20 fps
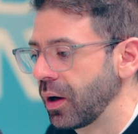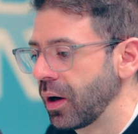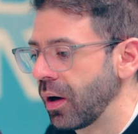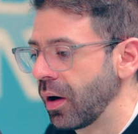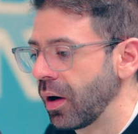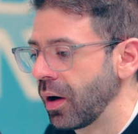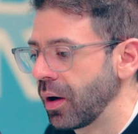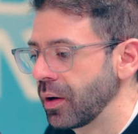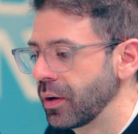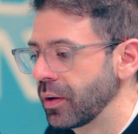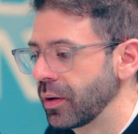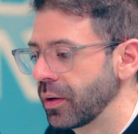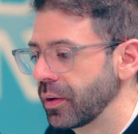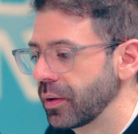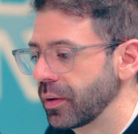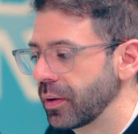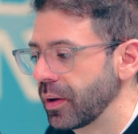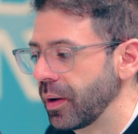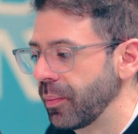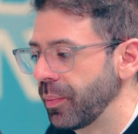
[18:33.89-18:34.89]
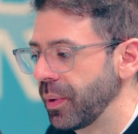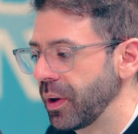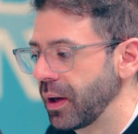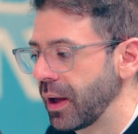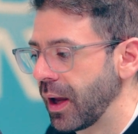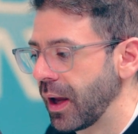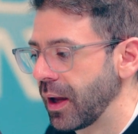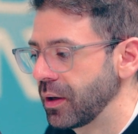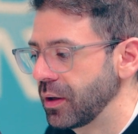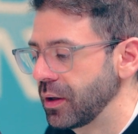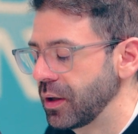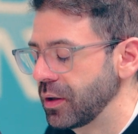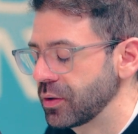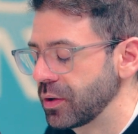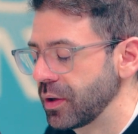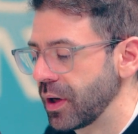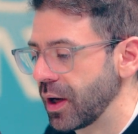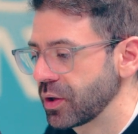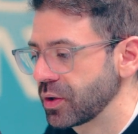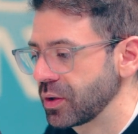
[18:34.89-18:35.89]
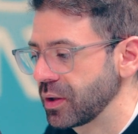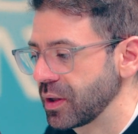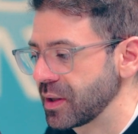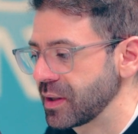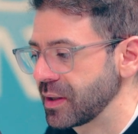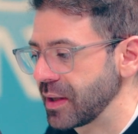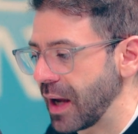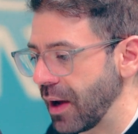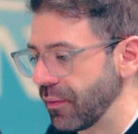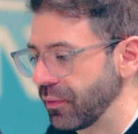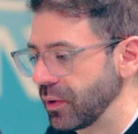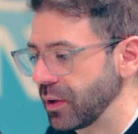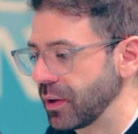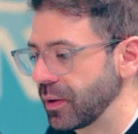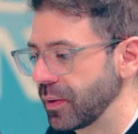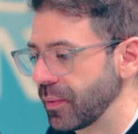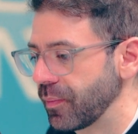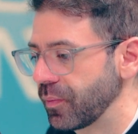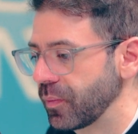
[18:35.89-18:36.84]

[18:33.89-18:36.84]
are a bit internationally savvy,